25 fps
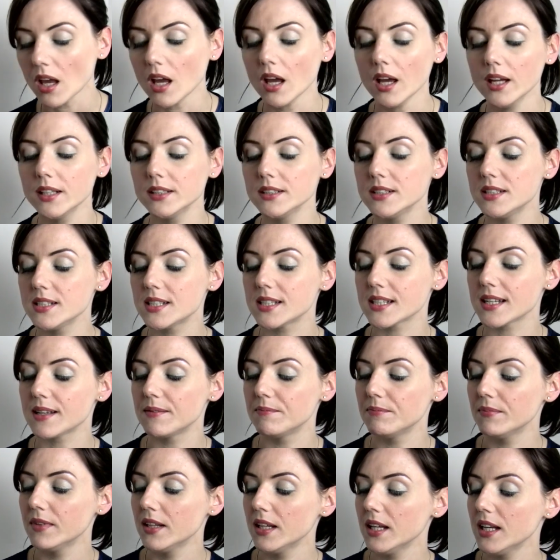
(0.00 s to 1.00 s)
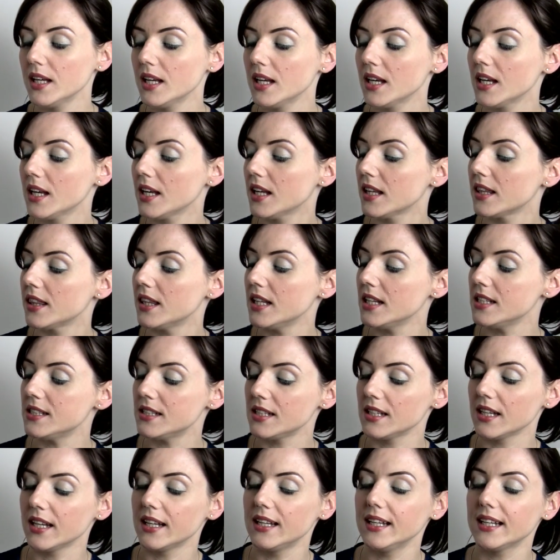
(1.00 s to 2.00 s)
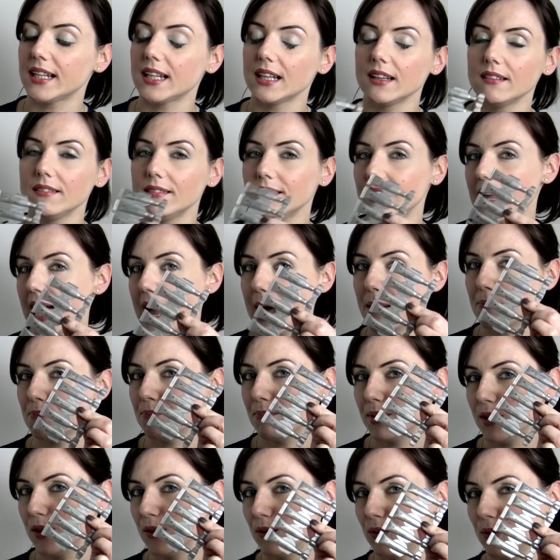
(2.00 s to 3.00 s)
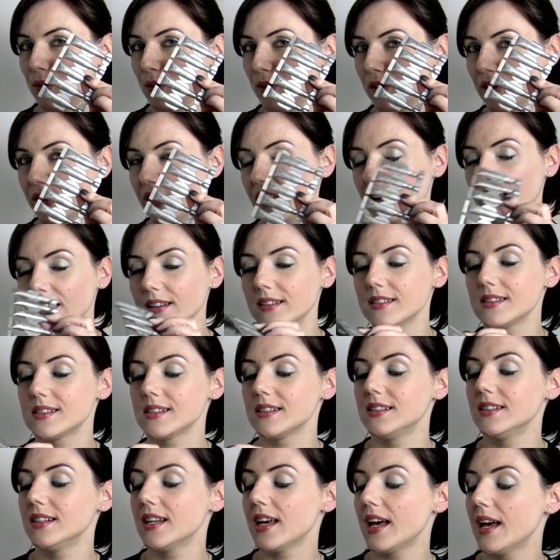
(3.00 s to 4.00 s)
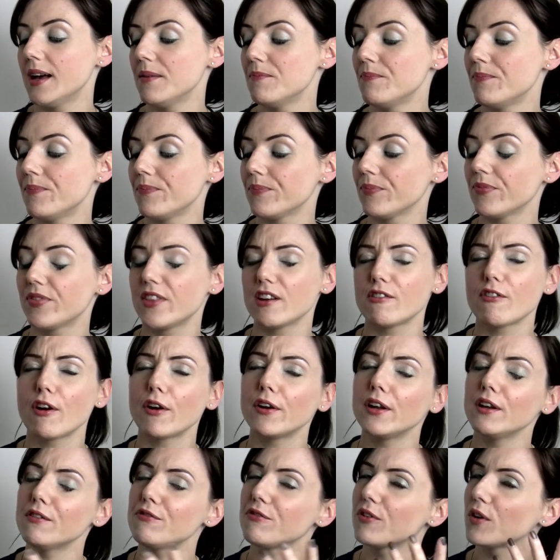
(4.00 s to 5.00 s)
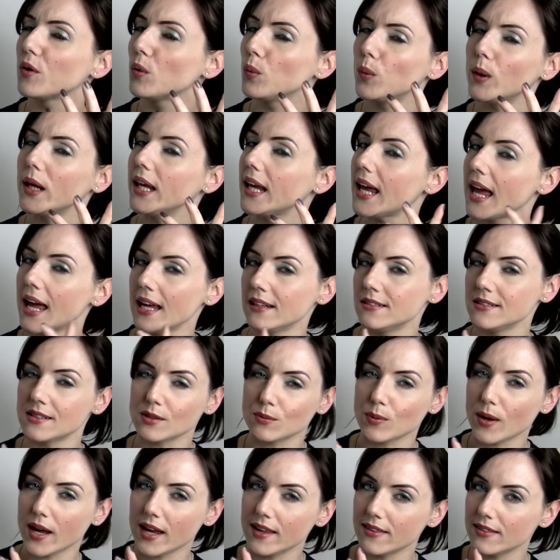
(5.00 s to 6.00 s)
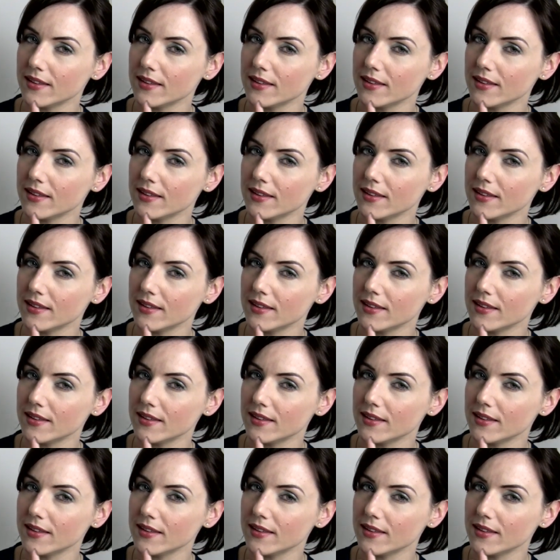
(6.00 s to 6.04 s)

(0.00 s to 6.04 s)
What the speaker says: And these are like little ampule things, and they're only for a weekend away.